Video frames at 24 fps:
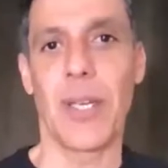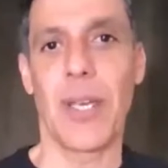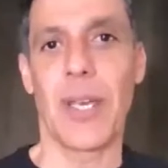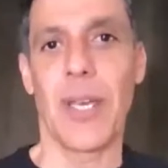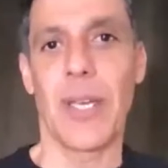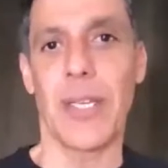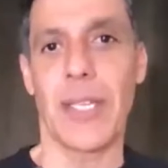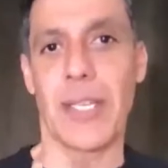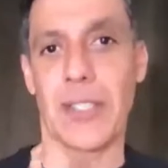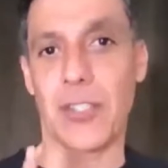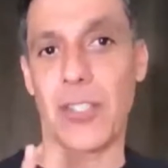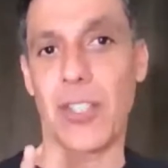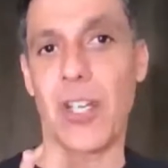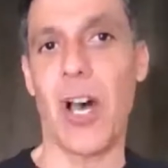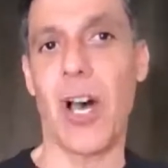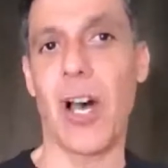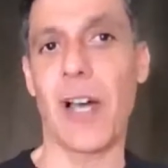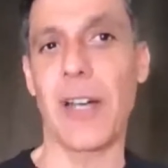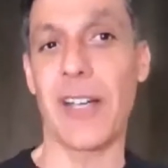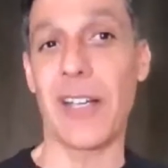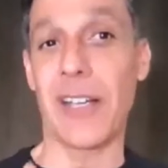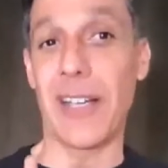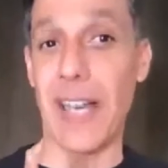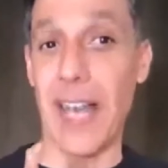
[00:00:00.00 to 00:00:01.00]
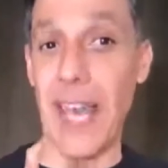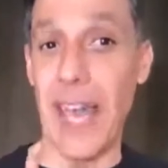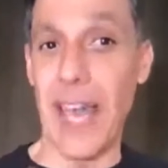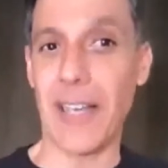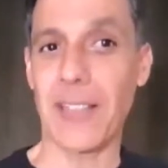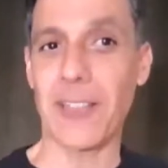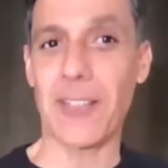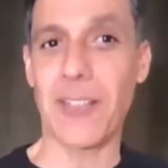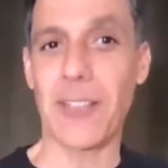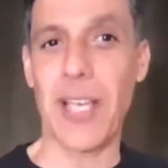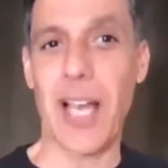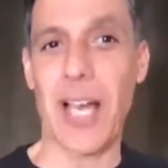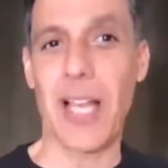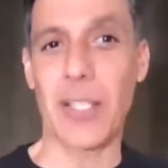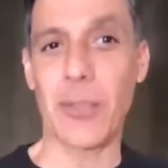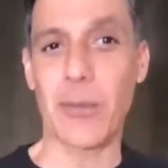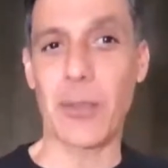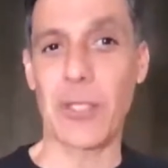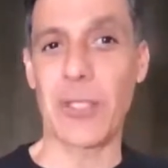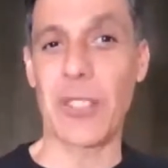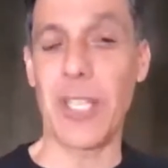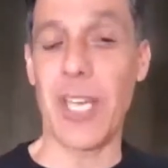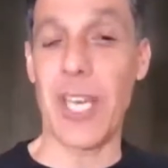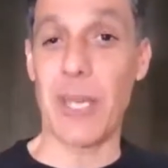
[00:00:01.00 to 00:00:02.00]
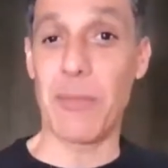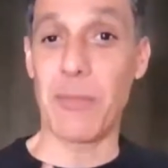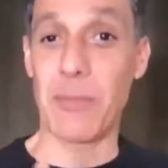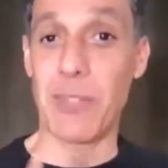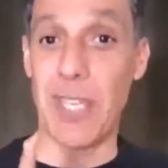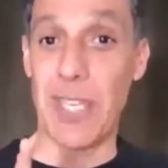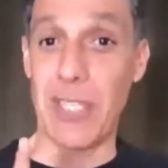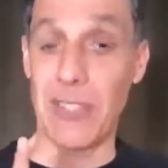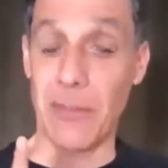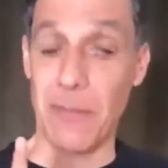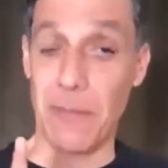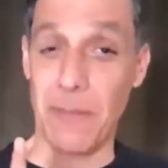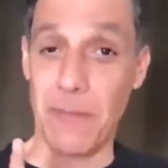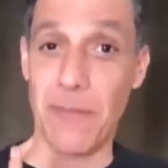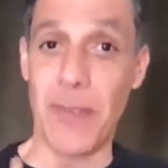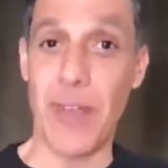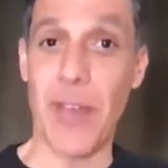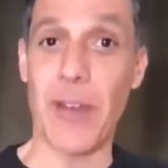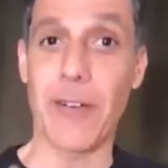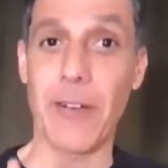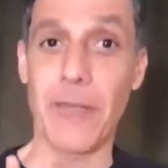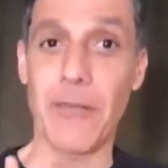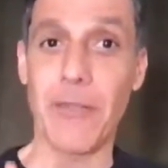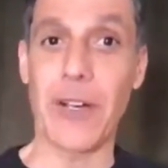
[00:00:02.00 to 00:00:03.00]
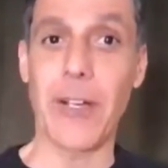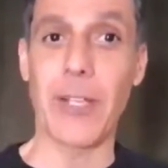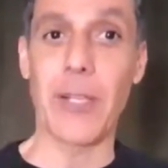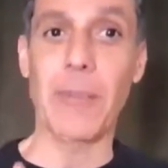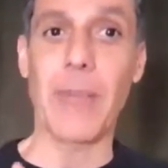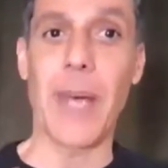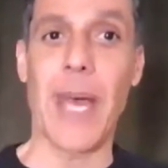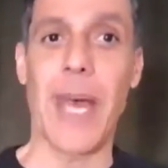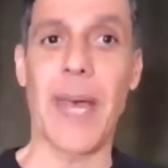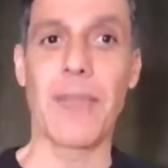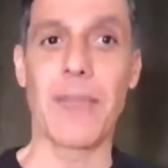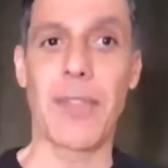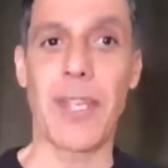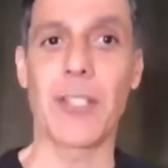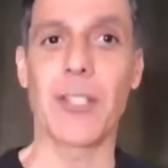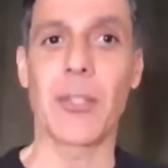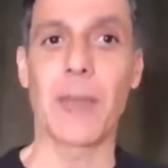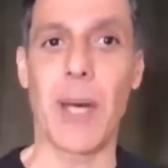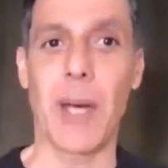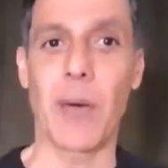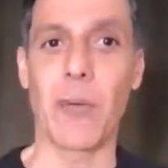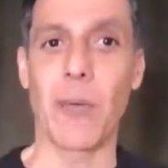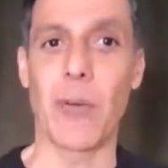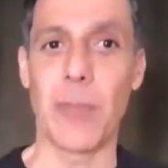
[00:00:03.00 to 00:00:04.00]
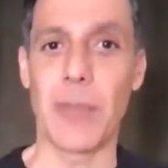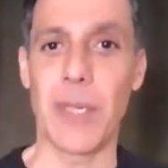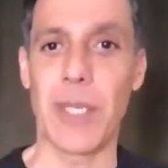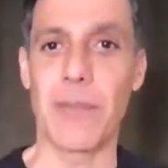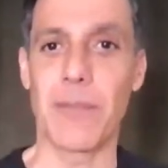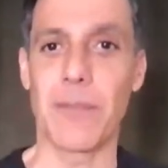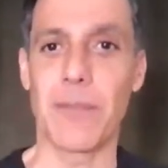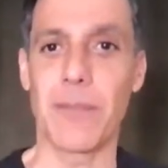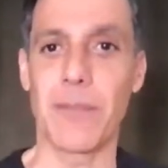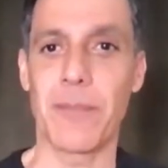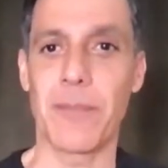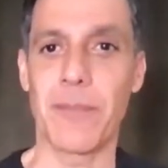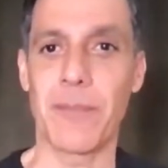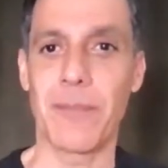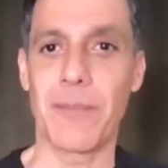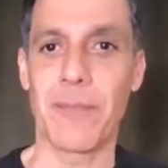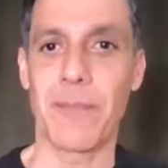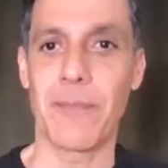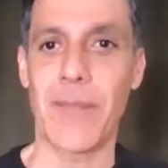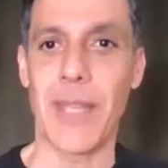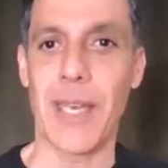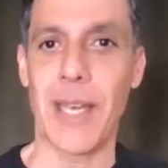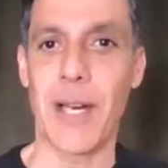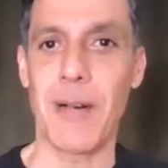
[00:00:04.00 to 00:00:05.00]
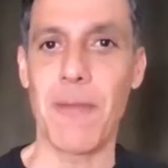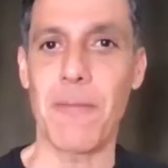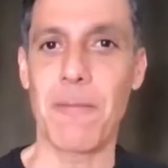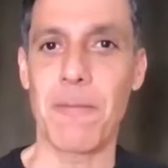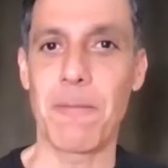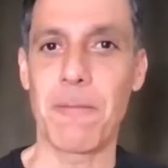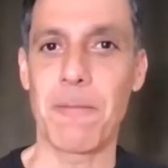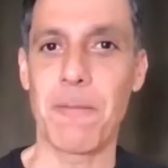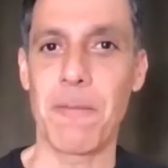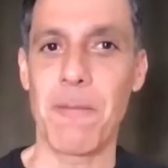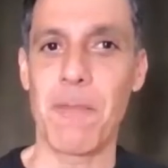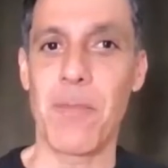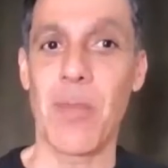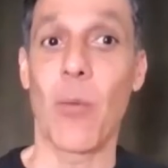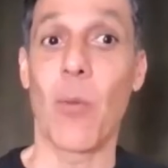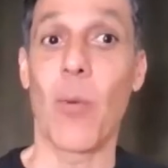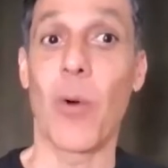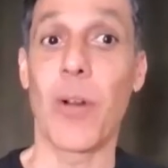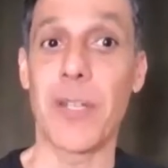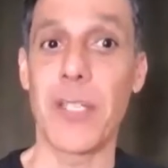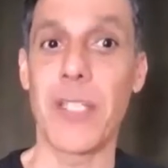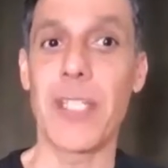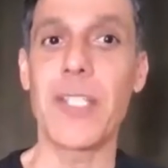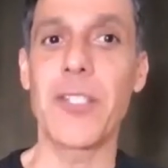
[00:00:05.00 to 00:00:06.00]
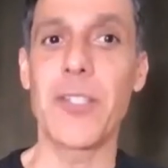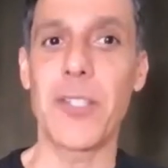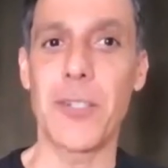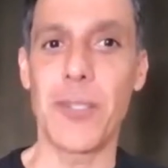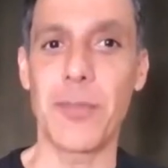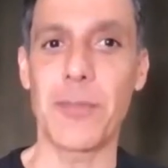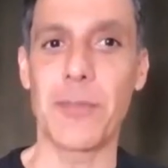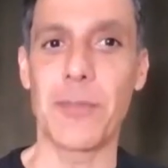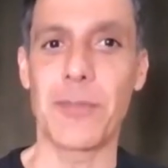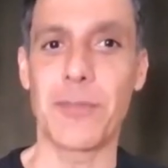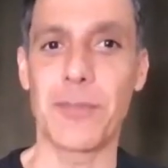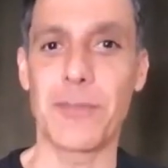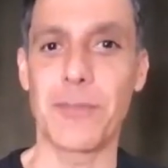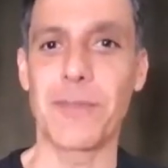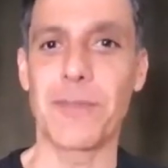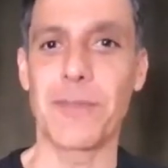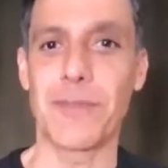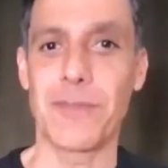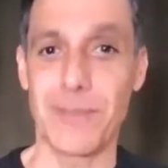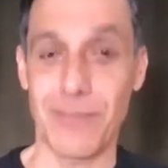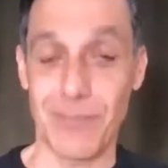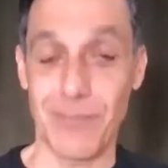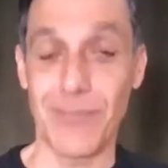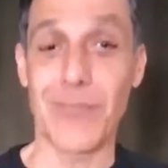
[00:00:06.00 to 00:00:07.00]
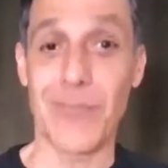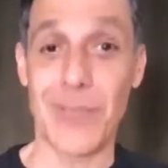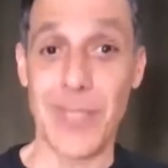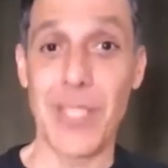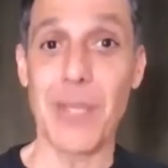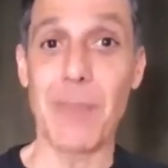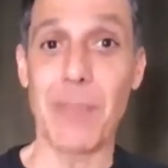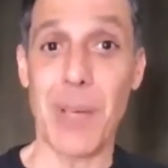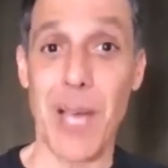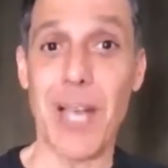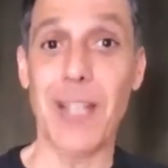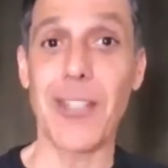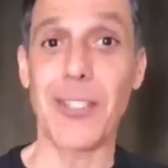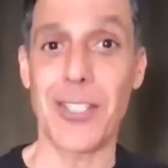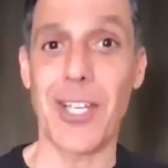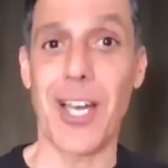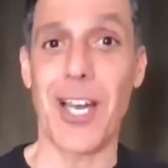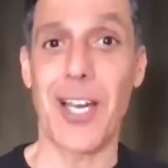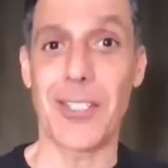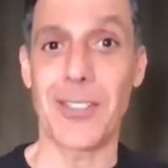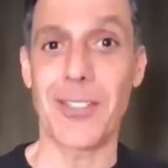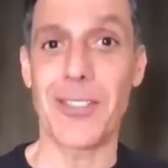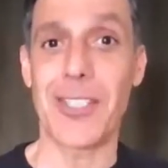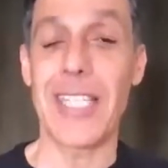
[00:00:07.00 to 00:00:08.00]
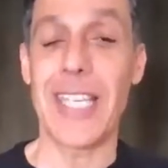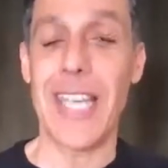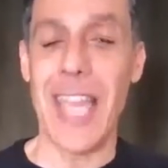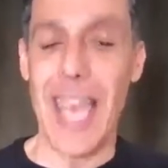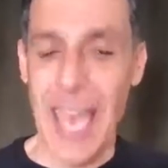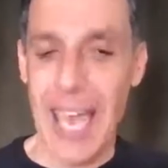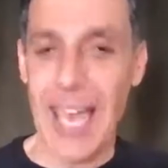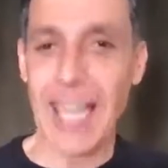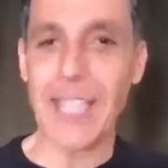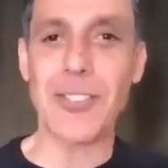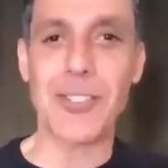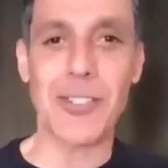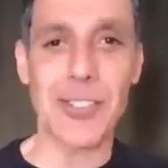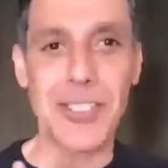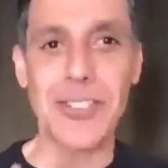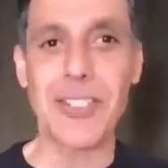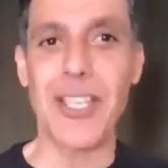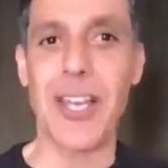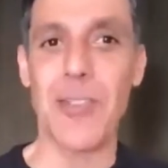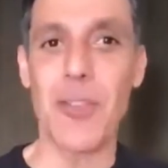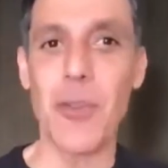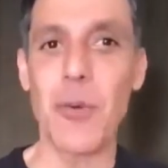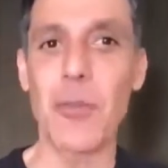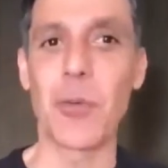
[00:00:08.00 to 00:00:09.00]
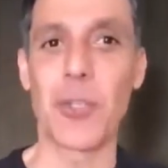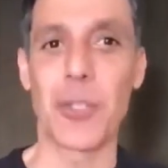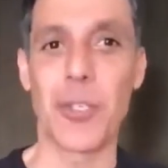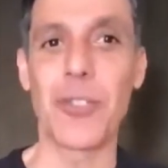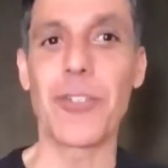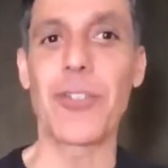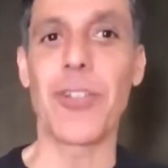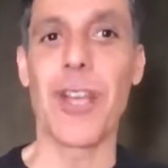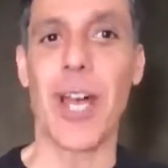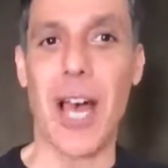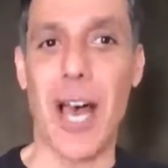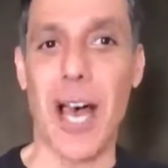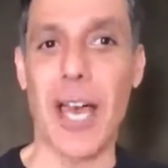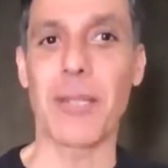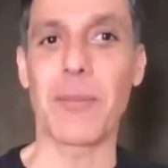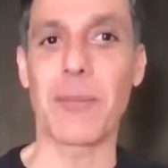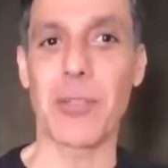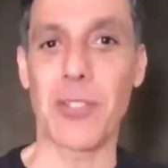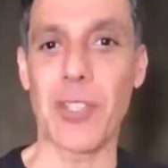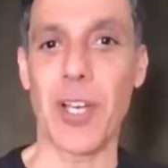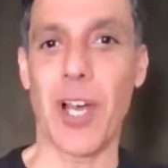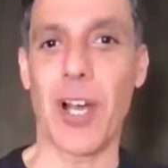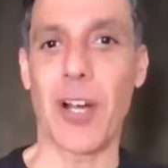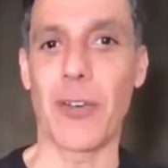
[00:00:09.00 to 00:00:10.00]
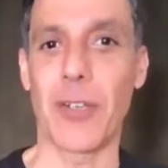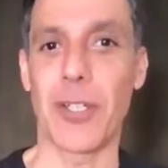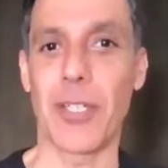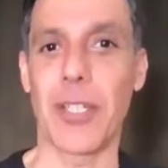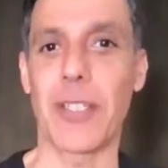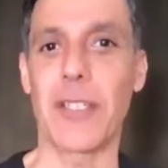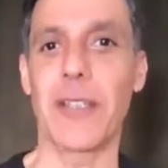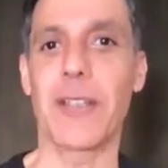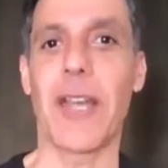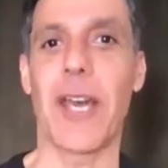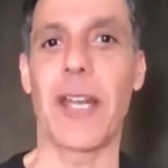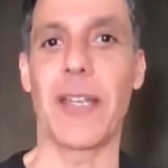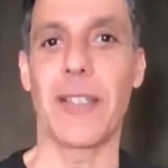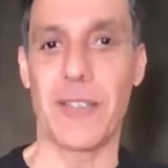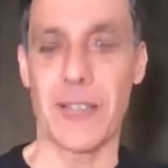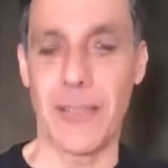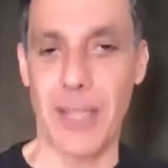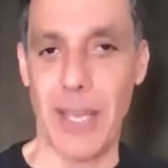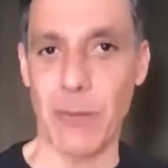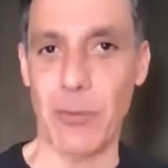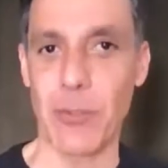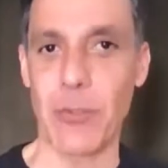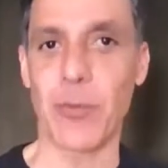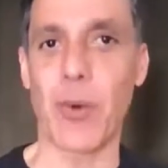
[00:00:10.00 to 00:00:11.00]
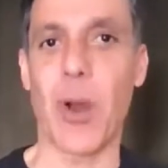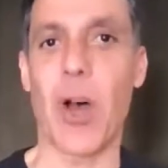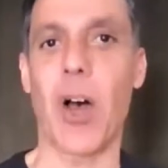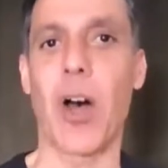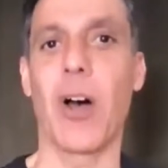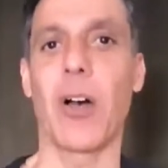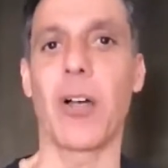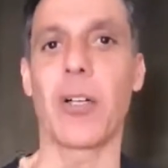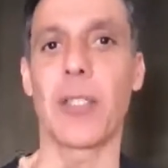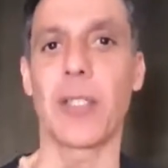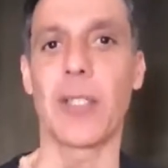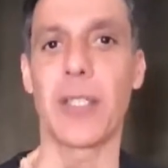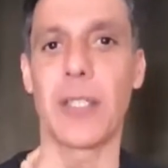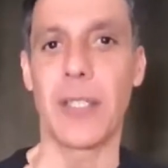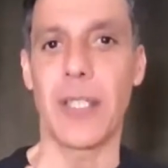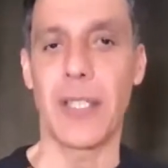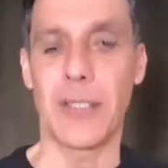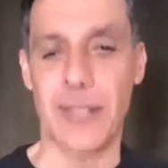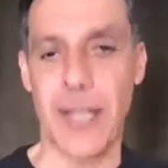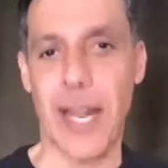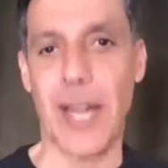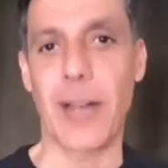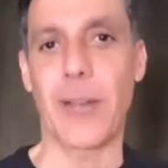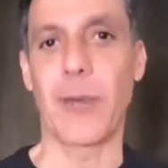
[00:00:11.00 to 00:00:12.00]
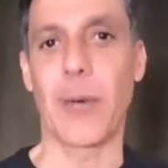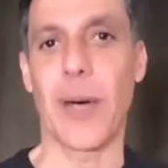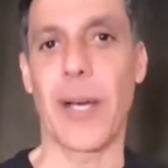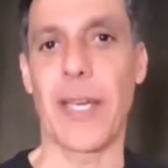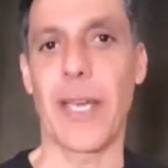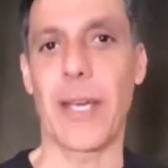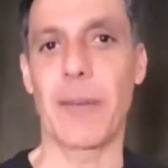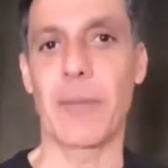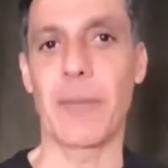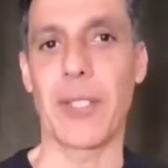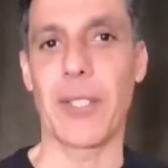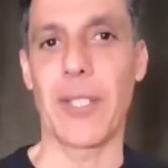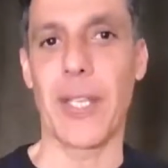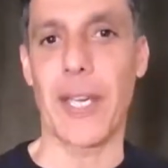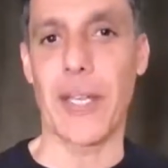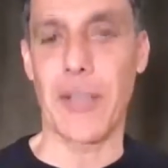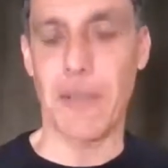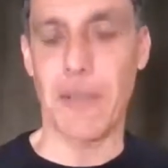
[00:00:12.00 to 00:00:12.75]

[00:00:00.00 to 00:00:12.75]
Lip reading: gets caught on an Access Hollywood tape saying some very, very bad things about women. Yeah, what did he do? He apologized. He actually said the words, "I am sorry, that was wrong, it's not who I am today."